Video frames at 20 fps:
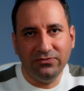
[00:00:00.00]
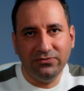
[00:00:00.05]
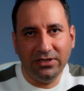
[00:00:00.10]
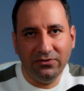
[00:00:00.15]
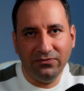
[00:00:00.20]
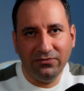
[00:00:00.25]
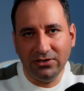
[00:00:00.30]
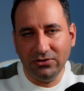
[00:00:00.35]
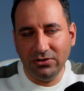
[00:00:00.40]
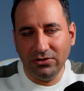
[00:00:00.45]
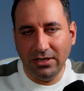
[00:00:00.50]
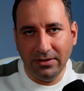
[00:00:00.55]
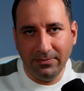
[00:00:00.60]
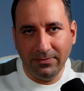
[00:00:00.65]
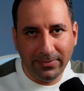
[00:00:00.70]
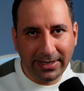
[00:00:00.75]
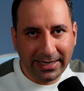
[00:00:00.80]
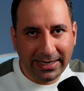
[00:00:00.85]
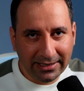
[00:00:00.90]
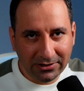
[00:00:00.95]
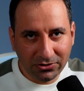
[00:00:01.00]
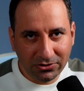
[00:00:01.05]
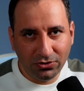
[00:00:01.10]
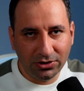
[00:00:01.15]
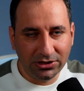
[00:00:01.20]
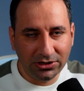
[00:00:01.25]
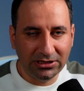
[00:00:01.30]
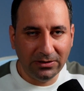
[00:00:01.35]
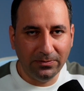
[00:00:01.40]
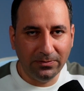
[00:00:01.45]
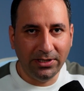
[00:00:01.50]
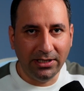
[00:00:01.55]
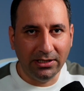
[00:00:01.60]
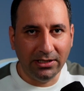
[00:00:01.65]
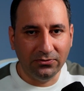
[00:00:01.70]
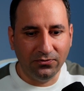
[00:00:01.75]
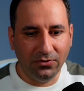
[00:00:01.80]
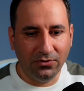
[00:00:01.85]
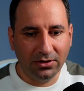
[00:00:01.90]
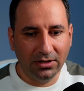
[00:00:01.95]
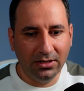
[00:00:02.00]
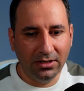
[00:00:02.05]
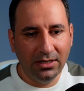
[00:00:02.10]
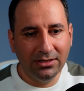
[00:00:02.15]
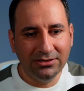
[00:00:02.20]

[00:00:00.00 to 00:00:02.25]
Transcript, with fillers: even back to your SIP network.